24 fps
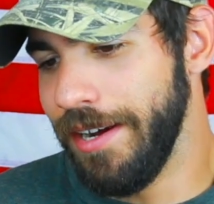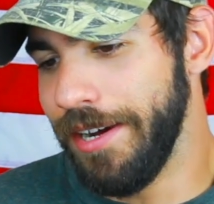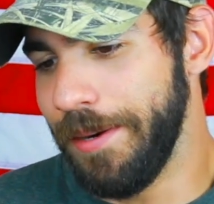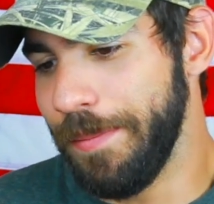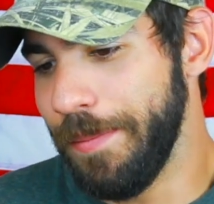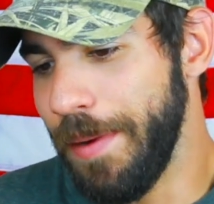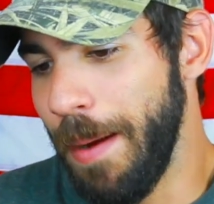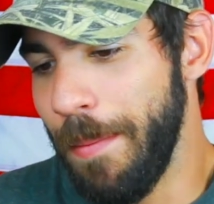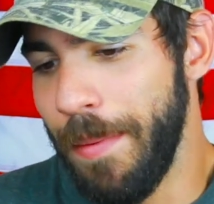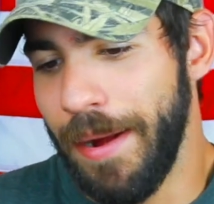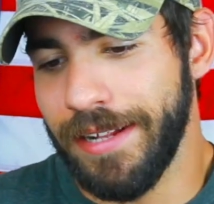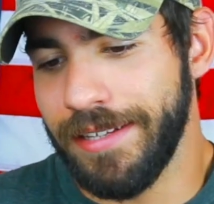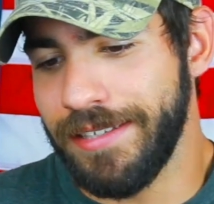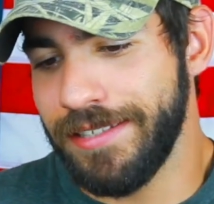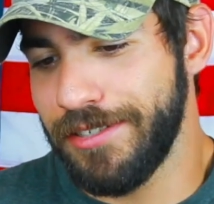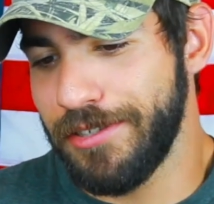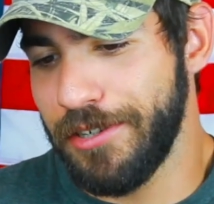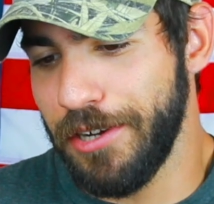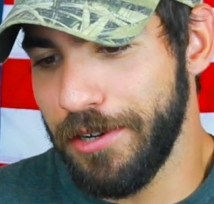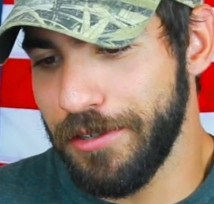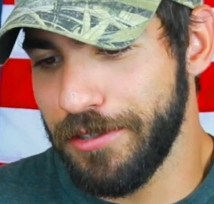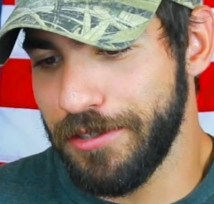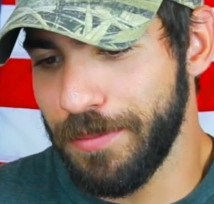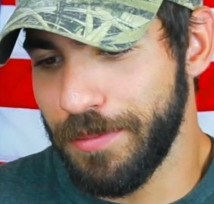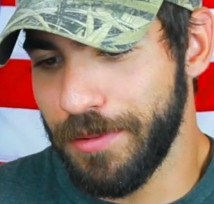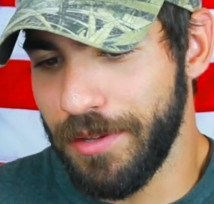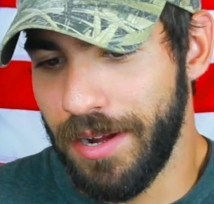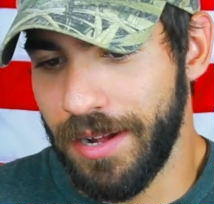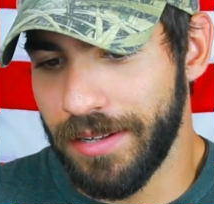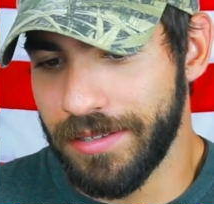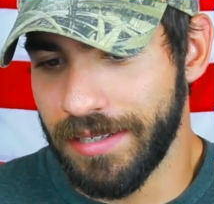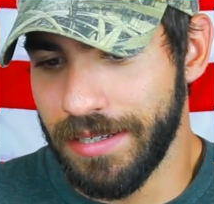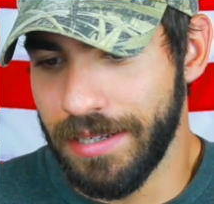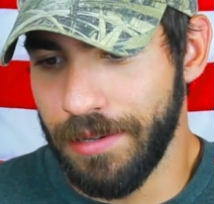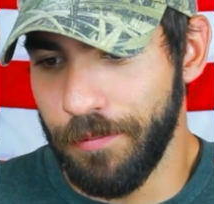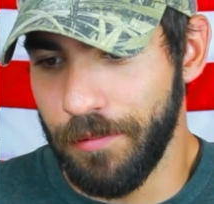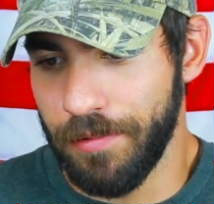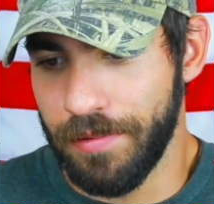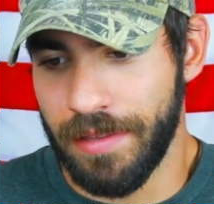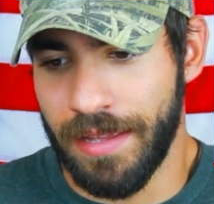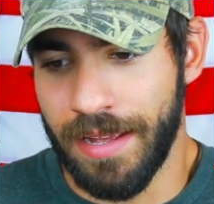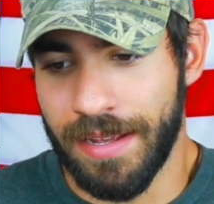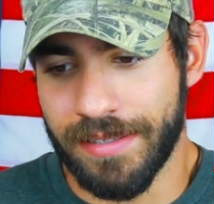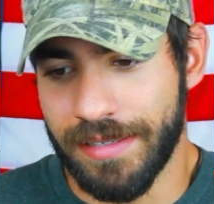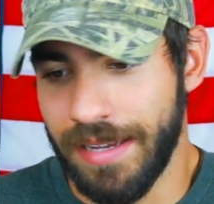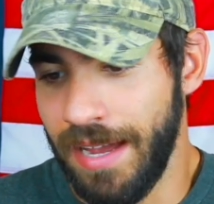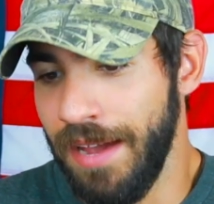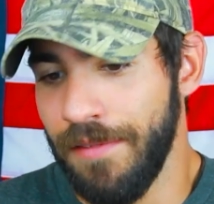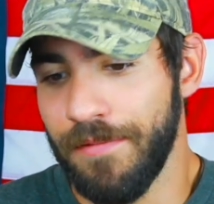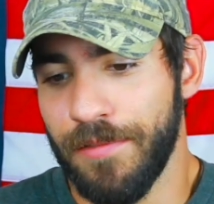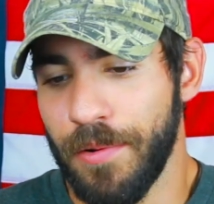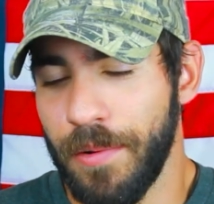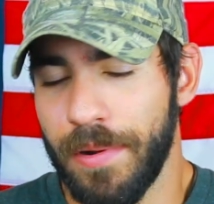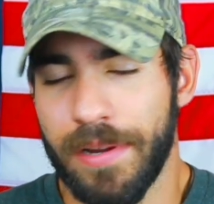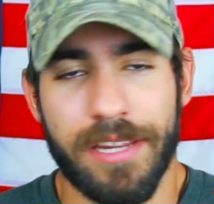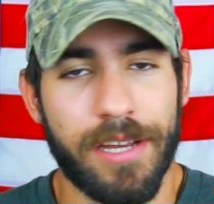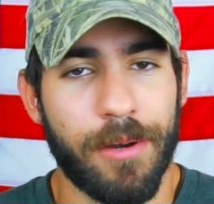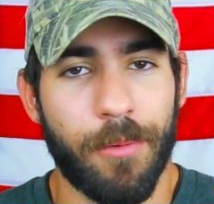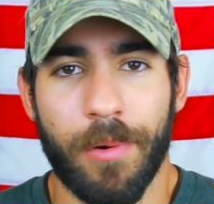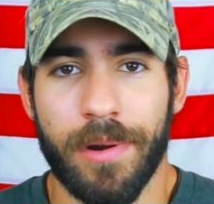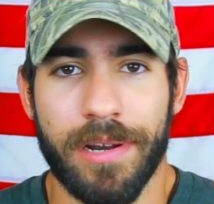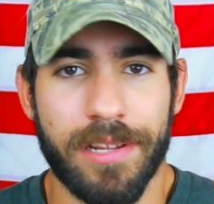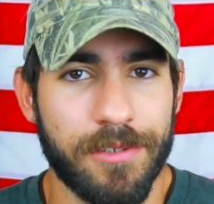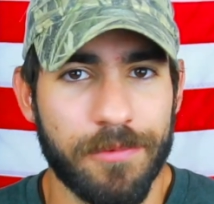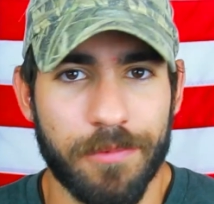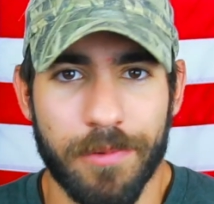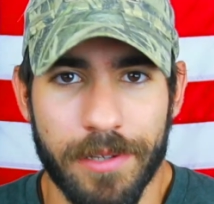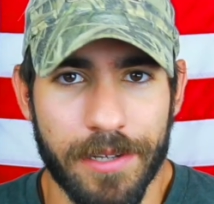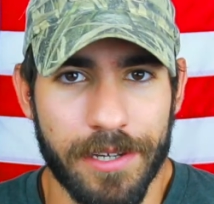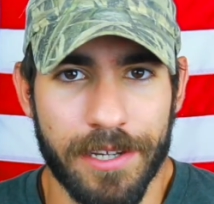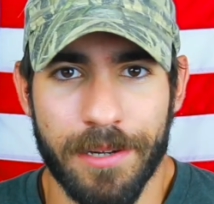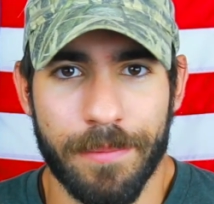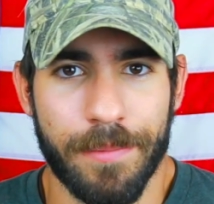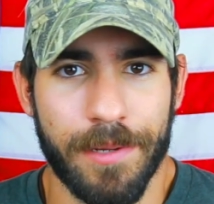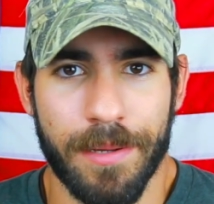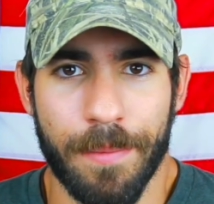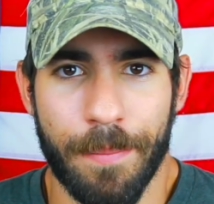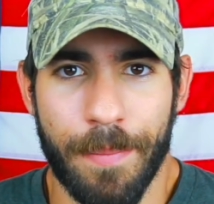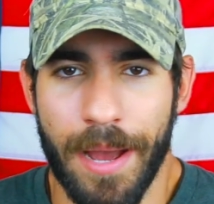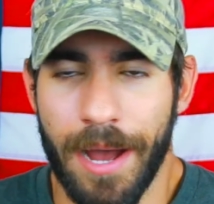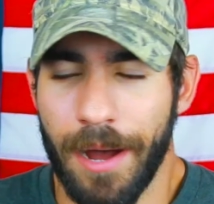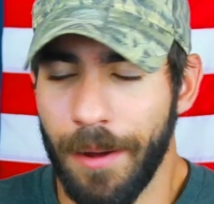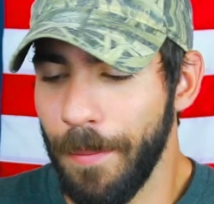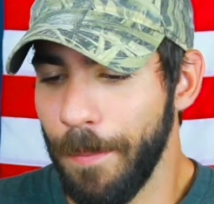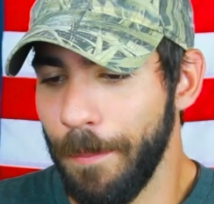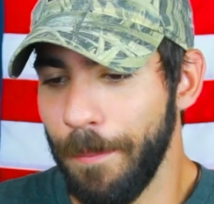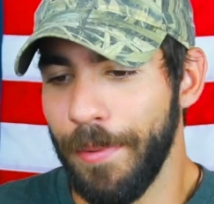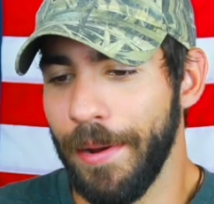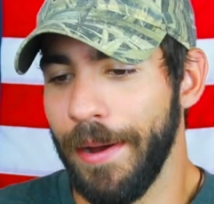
Um, I might share some thoughts on different things. I have no idea what it's really going to be about.